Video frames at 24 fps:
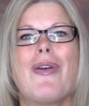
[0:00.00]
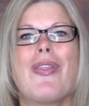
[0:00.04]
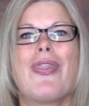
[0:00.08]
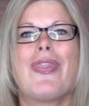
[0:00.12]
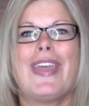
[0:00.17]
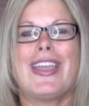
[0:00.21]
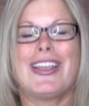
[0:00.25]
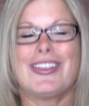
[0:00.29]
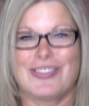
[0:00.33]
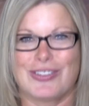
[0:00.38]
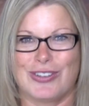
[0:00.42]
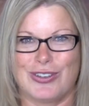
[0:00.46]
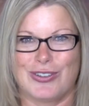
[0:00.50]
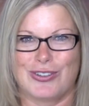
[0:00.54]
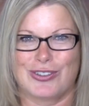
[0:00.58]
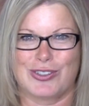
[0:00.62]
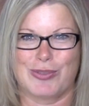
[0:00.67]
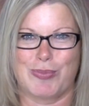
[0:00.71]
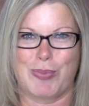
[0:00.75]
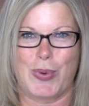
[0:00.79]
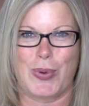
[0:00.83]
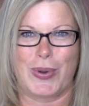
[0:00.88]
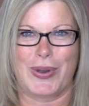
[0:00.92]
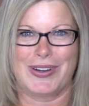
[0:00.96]
thanks to your
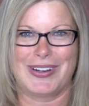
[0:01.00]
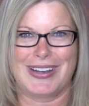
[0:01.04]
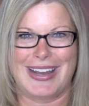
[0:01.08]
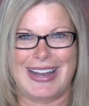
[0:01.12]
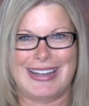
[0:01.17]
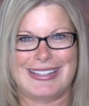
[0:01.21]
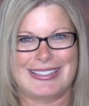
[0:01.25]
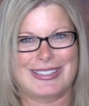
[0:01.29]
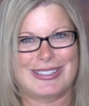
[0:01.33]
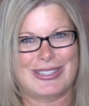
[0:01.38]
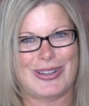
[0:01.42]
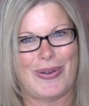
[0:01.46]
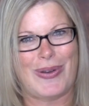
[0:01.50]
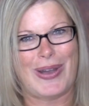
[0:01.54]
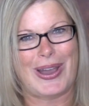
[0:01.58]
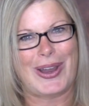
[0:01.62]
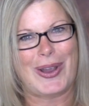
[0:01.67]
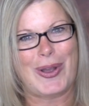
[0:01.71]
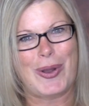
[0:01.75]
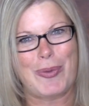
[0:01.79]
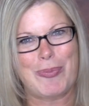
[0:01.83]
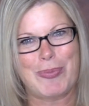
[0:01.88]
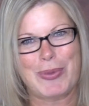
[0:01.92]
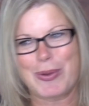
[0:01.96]
support. And so I
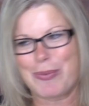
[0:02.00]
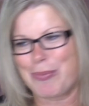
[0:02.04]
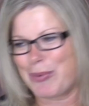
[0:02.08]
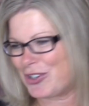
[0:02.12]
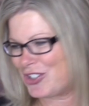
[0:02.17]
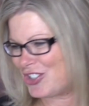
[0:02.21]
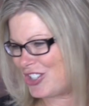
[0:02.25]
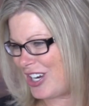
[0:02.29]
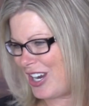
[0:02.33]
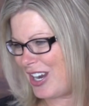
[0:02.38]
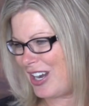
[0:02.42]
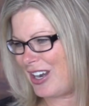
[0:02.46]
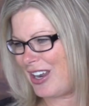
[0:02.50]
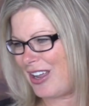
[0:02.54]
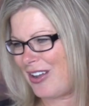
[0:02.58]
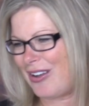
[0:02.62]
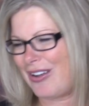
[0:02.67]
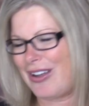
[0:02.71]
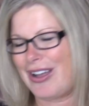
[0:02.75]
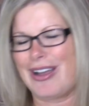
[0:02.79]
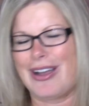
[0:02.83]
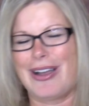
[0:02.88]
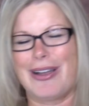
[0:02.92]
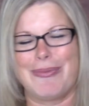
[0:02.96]
hope you appreciate,
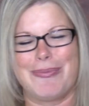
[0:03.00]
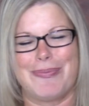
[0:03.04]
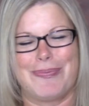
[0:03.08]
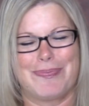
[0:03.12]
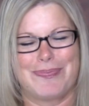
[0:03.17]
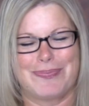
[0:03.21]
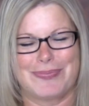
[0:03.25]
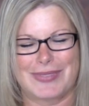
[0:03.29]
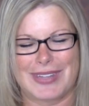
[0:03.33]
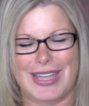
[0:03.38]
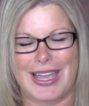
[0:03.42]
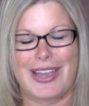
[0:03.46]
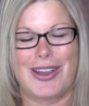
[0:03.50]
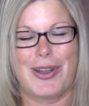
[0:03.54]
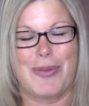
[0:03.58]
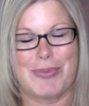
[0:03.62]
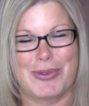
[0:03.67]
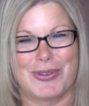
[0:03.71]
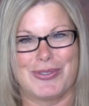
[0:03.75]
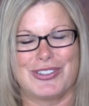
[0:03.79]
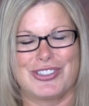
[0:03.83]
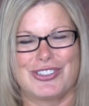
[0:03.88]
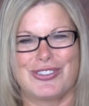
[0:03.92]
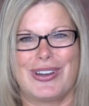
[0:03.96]
um, I hope
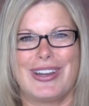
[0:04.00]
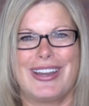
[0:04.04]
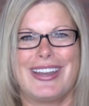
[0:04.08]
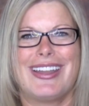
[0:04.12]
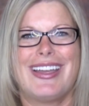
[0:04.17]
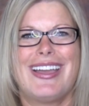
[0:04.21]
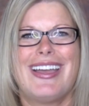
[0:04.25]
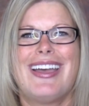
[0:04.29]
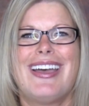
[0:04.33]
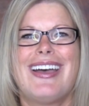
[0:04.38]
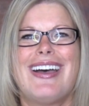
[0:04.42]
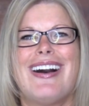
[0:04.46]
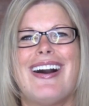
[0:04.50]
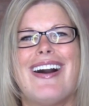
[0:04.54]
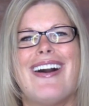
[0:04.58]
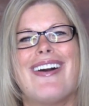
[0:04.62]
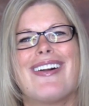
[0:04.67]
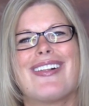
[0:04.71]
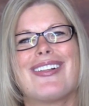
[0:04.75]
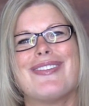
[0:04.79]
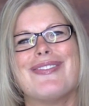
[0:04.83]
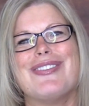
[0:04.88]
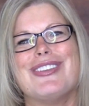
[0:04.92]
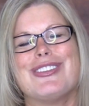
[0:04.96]
you enjoy
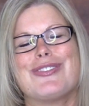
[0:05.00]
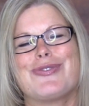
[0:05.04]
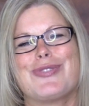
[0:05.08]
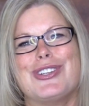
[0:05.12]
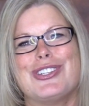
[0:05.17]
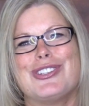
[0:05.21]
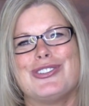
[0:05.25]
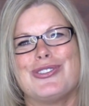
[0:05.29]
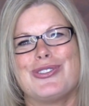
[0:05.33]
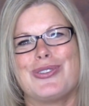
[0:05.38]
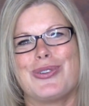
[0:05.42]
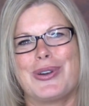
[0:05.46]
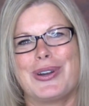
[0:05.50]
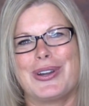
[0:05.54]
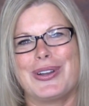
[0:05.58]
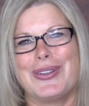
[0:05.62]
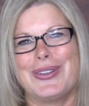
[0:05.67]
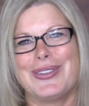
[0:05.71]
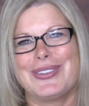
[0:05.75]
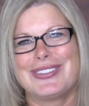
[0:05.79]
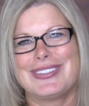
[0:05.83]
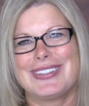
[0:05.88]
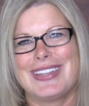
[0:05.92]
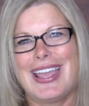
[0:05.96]
all of these free
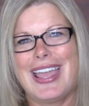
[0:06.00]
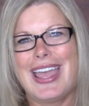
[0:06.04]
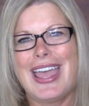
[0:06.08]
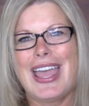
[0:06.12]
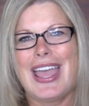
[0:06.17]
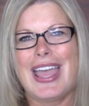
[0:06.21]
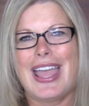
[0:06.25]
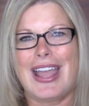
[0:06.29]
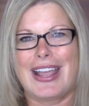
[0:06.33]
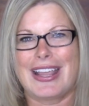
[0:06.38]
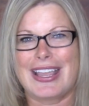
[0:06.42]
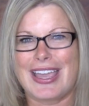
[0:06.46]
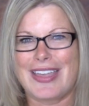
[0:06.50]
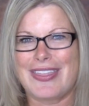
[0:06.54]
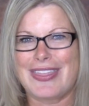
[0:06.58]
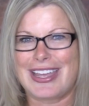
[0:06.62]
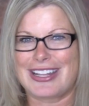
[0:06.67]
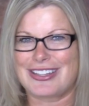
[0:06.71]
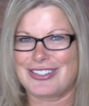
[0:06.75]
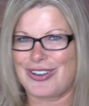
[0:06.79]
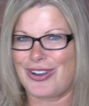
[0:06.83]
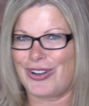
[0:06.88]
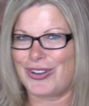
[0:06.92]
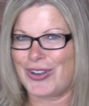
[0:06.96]
tutorials. Again,
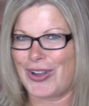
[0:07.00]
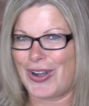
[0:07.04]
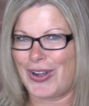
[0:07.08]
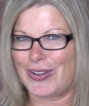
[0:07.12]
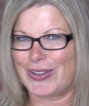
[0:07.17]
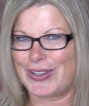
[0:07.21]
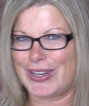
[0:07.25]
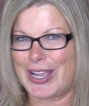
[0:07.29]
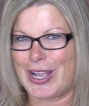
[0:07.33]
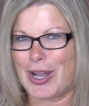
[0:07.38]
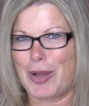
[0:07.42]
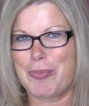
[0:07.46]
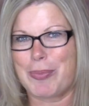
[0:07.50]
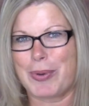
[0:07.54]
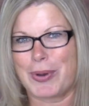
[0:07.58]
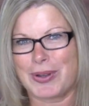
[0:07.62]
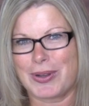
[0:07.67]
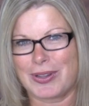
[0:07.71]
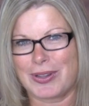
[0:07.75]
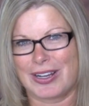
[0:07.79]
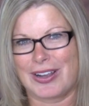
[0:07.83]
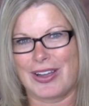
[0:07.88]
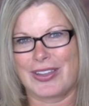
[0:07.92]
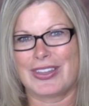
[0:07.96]
that's called Holiday Helper.
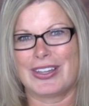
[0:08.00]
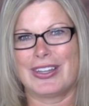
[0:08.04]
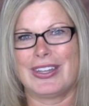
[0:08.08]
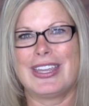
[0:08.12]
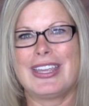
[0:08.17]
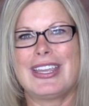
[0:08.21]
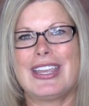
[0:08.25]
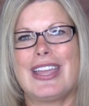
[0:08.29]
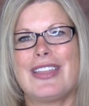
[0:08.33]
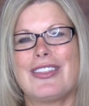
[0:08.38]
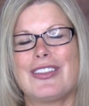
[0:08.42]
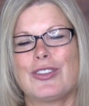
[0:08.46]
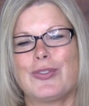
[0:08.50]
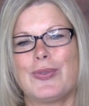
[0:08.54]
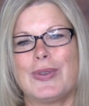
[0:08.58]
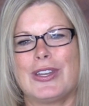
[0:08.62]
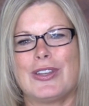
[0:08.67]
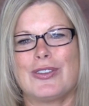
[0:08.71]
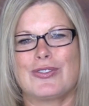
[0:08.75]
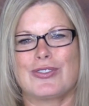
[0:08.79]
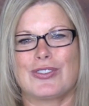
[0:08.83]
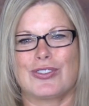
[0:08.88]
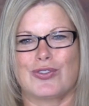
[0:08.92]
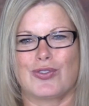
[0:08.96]
Click on the link in this
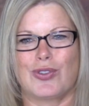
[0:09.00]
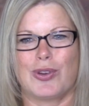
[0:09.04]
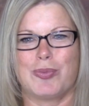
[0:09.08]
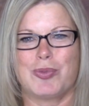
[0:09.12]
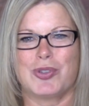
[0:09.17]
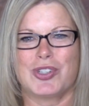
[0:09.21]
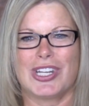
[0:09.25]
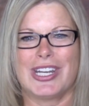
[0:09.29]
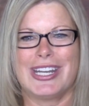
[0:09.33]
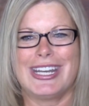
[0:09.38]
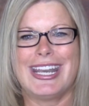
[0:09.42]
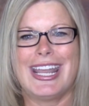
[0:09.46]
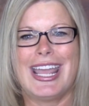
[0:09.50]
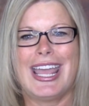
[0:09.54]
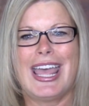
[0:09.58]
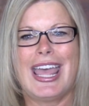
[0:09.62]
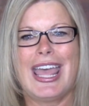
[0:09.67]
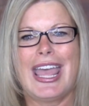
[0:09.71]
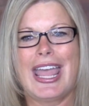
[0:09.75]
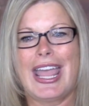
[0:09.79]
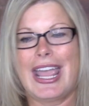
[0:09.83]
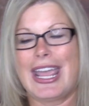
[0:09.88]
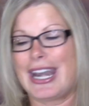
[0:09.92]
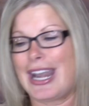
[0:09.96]
video's description,
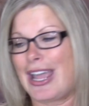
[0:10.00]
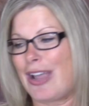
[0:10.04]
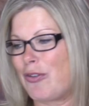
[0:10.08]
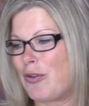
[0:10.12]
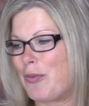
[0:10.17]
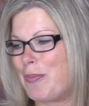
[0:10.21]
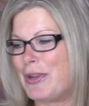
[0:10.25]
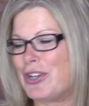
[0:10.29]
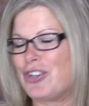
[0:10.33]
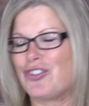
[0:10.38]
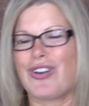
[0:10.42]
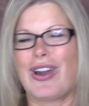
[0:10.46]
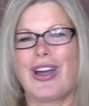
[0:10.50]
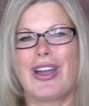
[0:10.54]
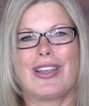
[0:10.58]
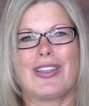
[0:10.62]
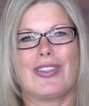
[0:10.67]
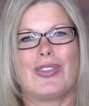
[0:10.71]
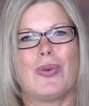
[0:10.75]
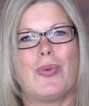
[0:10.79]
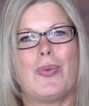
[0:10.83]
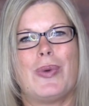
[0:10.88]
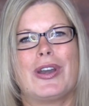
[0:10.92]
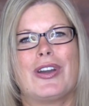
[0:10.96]
and I will be drawing
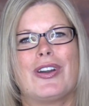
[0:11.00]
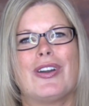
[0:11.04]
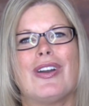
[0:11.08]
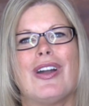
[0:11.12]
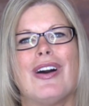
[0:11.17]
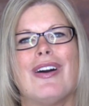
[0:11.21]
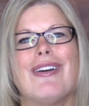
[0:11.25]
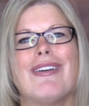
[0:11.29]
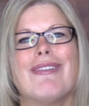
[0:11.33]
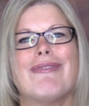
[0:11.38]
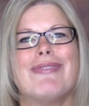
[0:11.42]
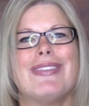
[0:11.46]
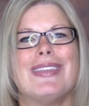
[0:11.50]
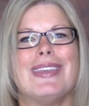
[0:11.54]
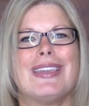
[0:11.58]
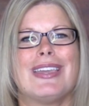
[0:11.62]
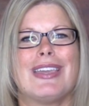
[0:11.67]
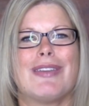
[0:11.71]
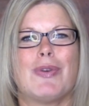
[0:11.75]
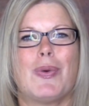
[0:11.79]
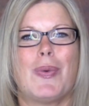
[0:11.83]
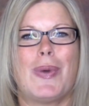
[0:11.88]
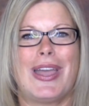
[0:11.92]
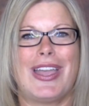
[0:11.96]
the winner of the
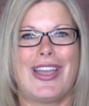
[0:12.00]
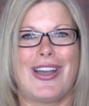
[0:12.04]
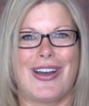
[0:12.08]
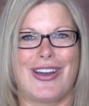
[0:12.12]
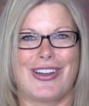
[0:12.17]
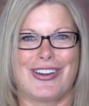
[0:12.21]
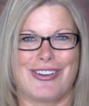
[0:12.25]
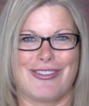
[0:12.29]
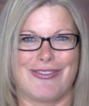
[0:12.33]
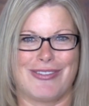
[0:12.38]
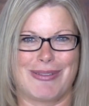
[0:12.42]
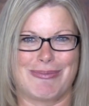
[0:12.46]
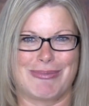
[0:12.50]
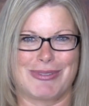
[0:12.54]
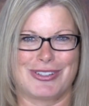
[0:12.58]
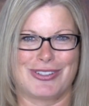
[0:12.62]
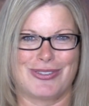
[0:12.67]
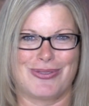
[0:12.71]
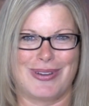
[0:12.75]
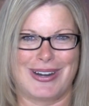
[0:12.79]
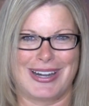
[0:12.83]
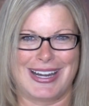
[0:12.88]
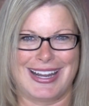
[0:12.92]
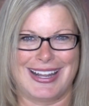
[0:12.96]
giveaway on November
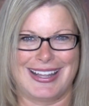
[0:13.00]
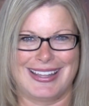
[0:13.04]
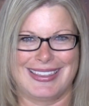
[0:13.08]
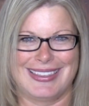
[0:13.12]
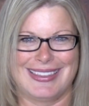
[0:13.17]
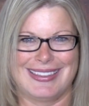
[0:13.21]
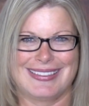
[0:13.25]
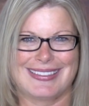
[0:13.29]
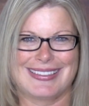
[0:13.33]
twentieth.